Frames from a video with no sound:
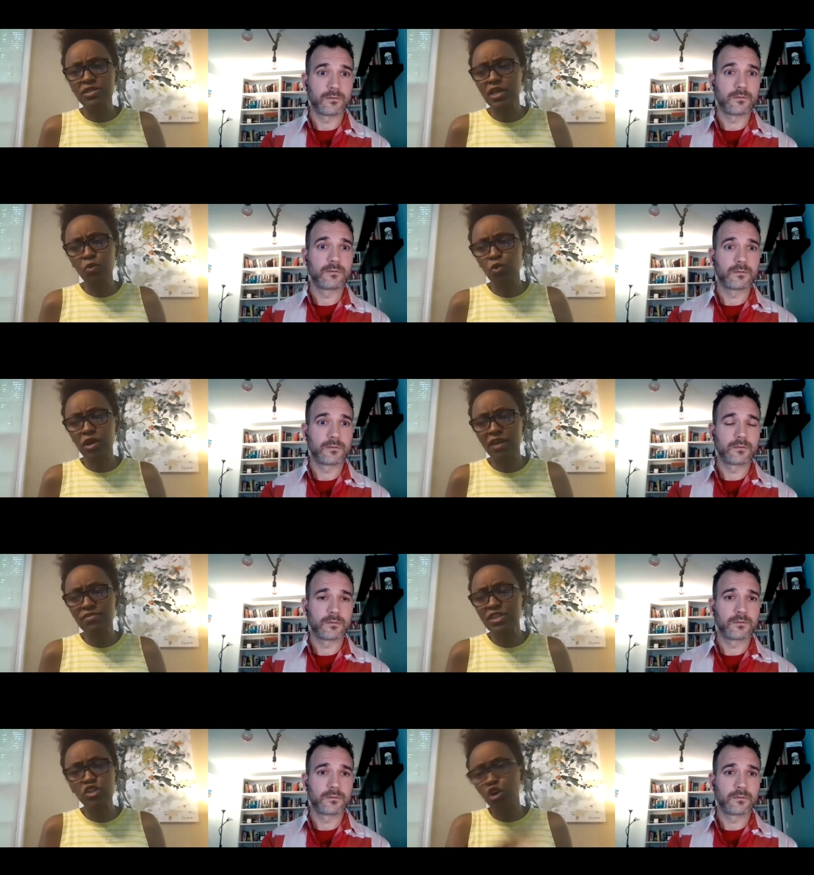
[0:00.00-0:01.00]
Speaker 1: and what
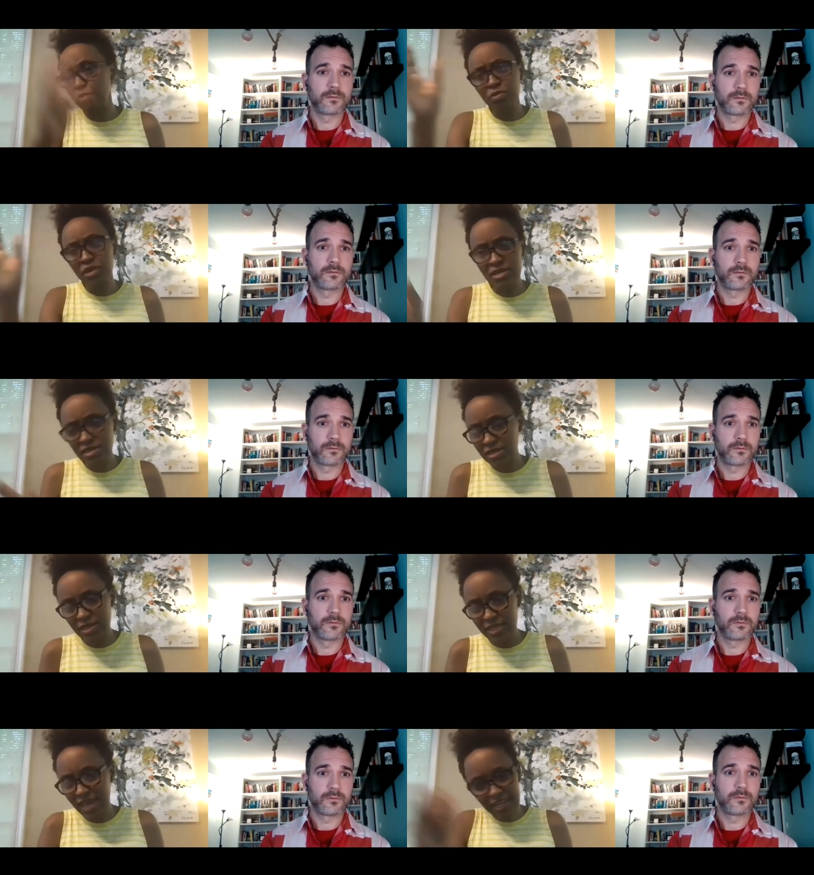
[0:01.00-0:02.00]
I've determined
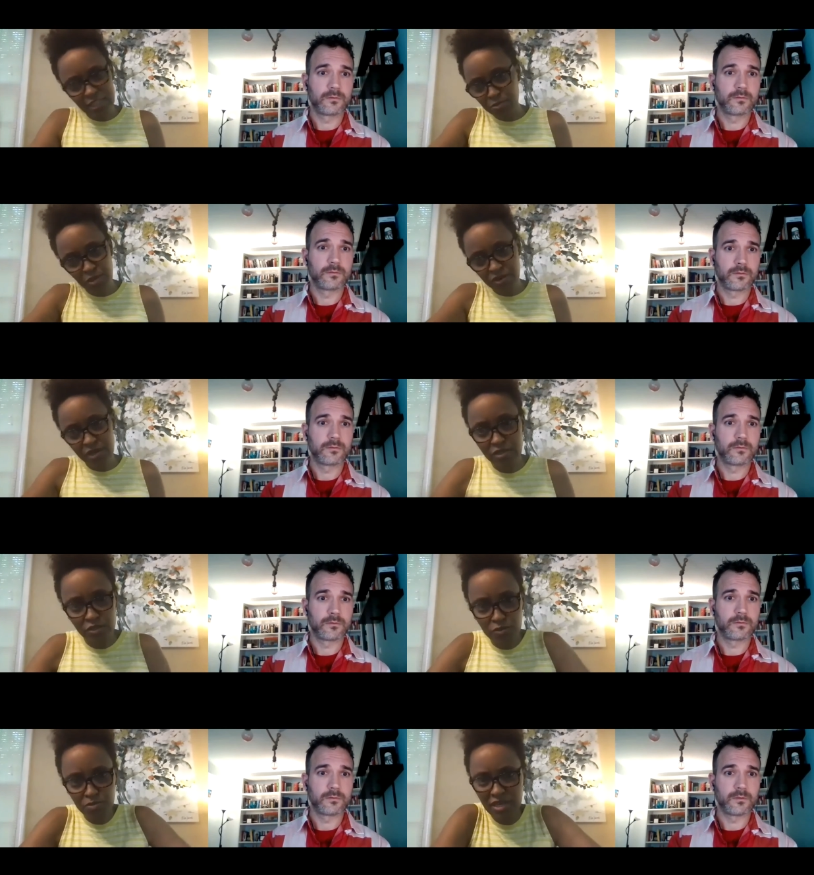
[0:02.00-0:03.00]
that
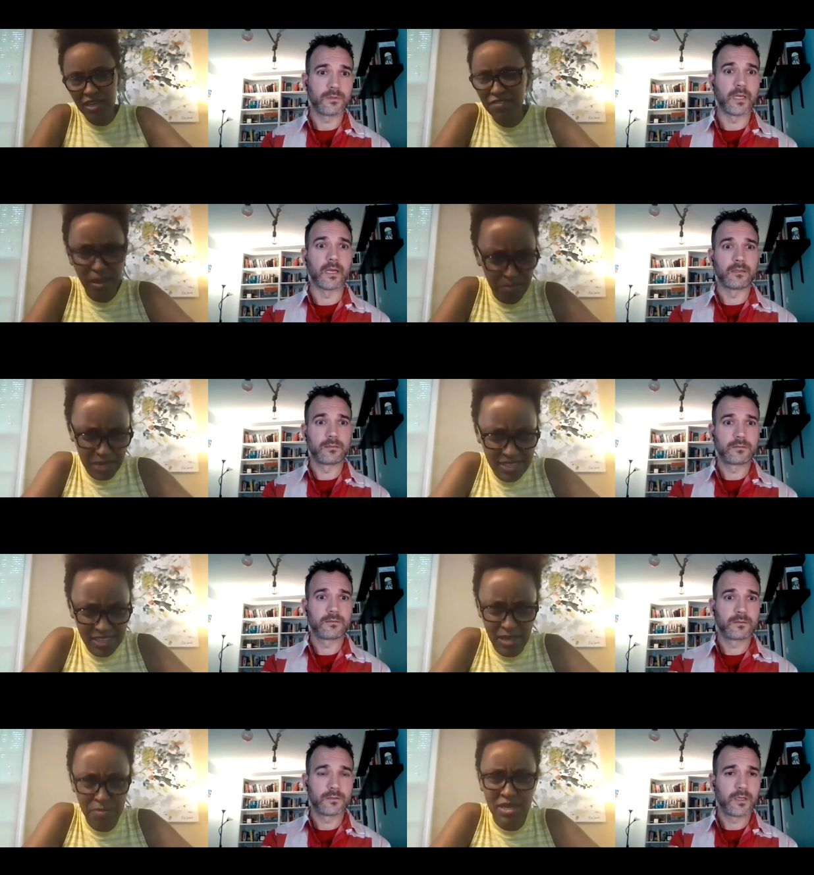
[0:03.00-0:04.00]
experience to be. If that makes,
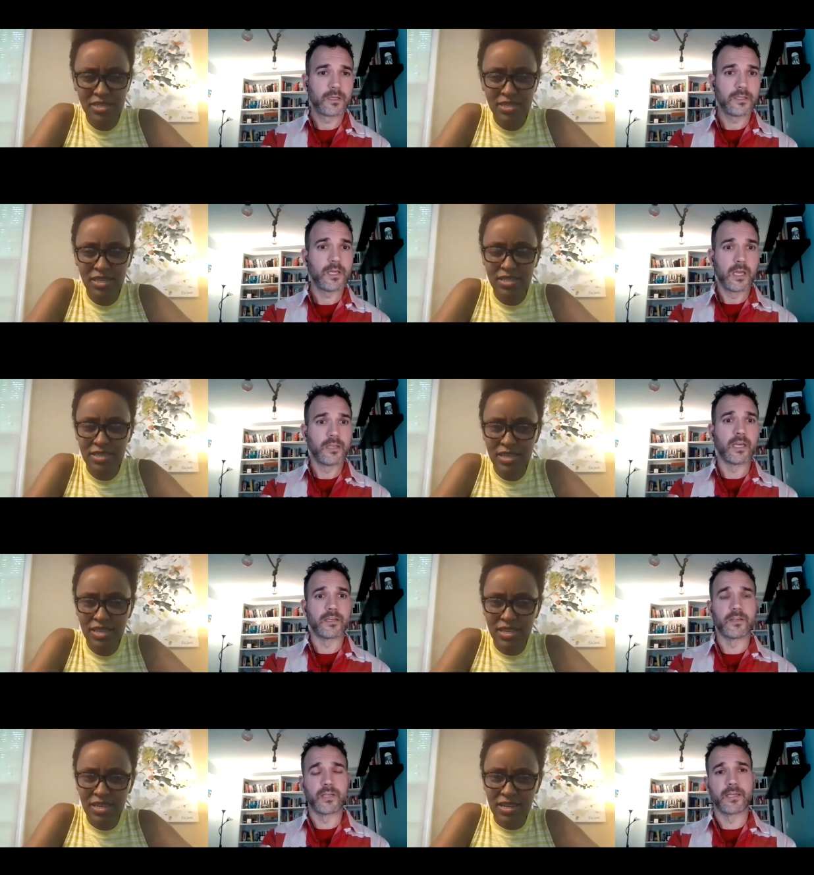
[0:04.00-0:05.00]
does that make sense?
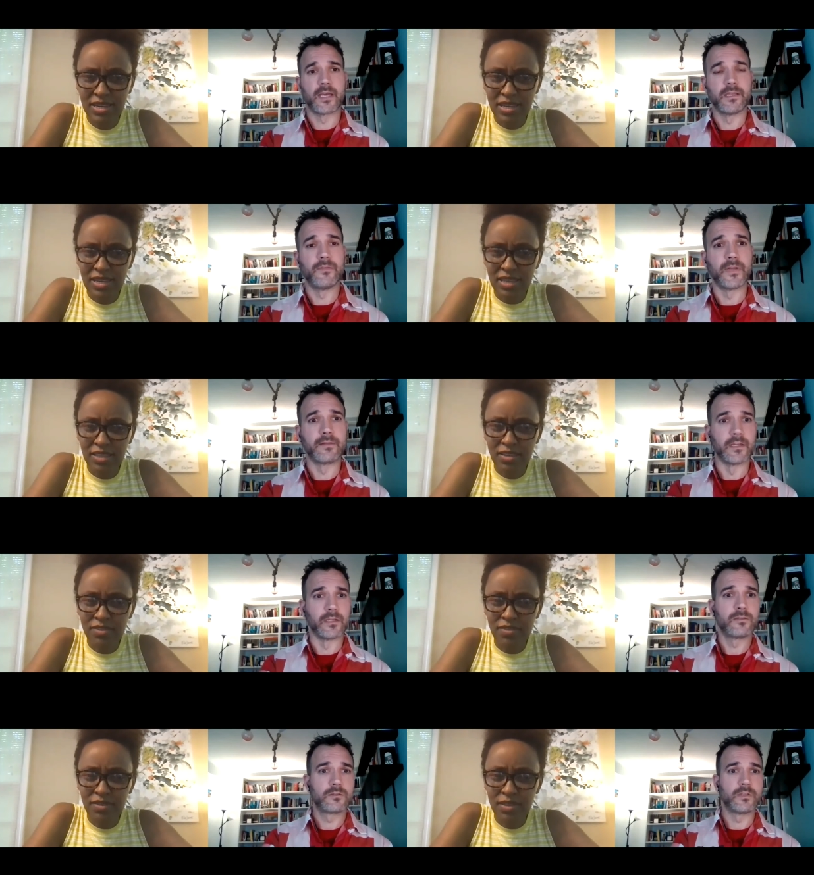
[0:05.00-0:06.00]
Speaker 2: Yeah, yeah, yeah, yeah,
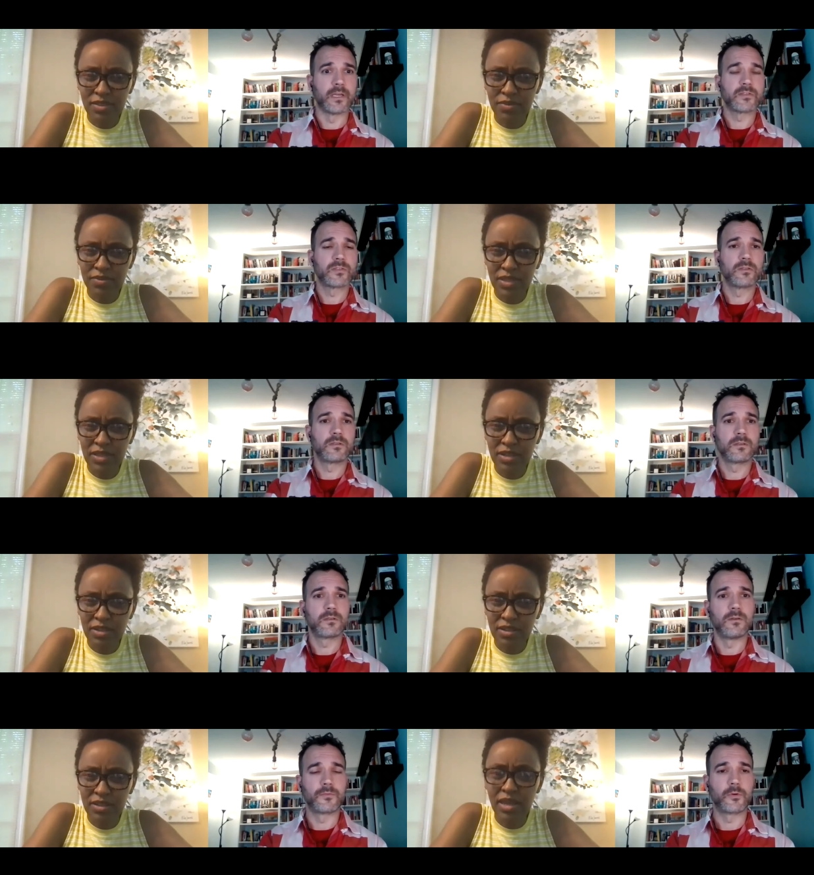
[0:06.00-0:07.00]
definitely. Yes.
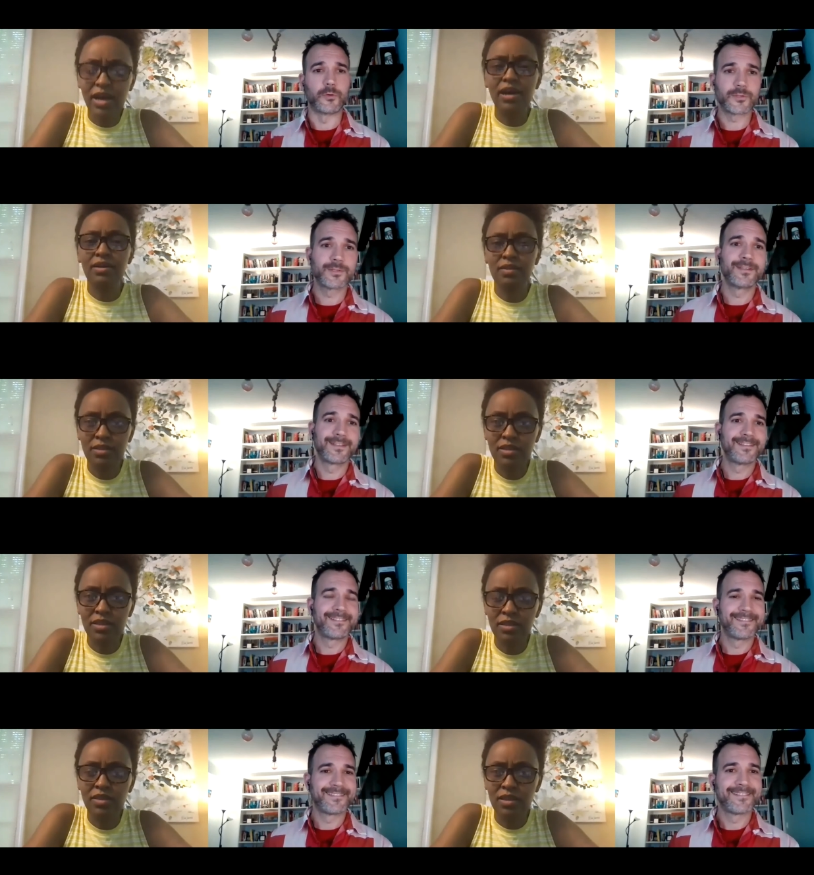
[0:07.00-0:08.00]
Speaker 1: Yeah. Of course
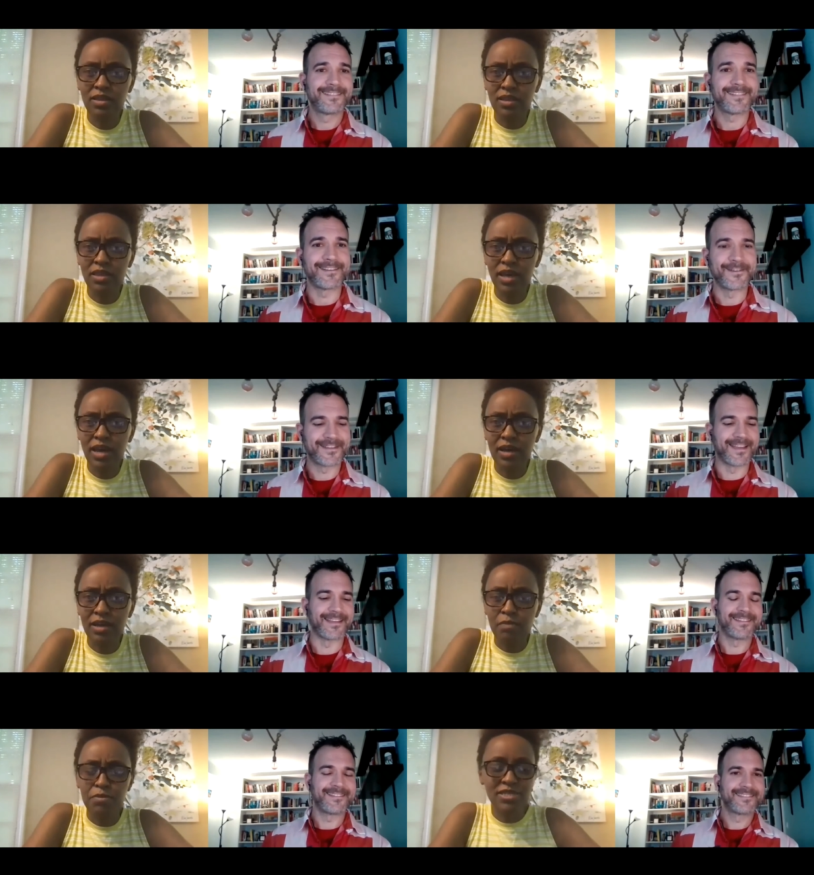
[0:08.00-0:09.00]
yeah
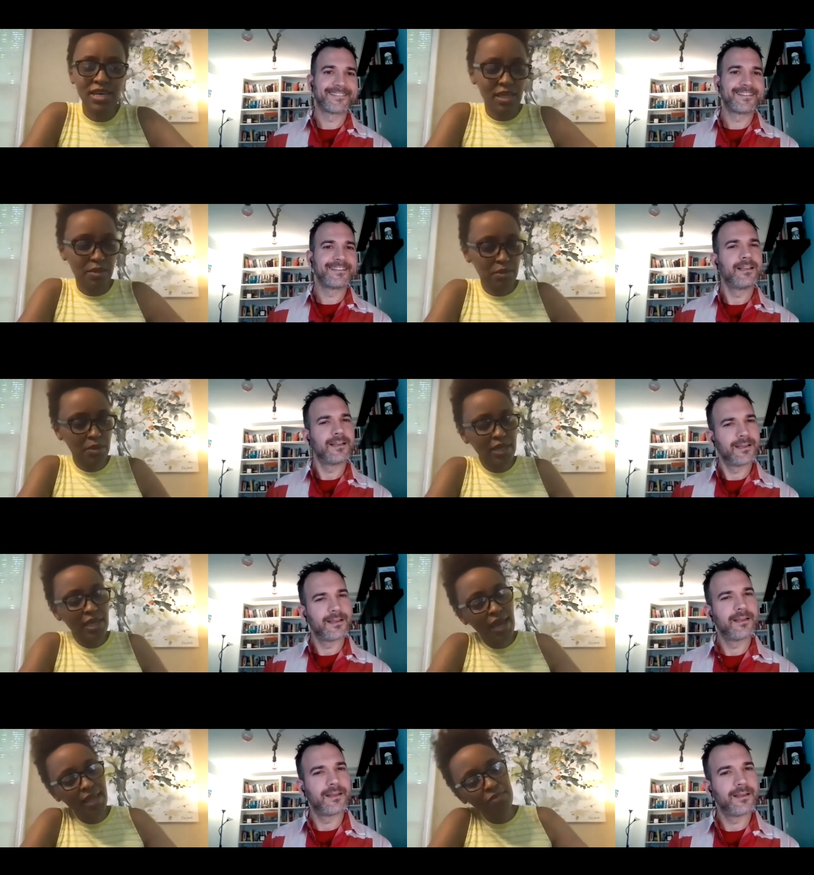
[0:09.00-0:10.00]
okay. because i
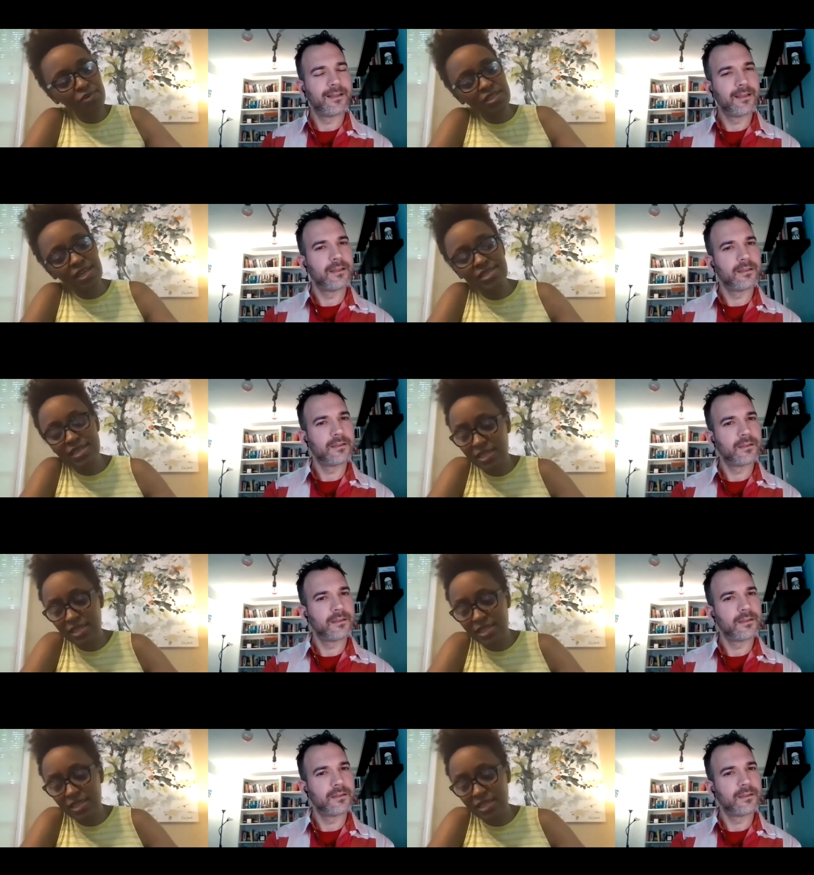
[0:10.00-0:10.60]
yeah and the reason i say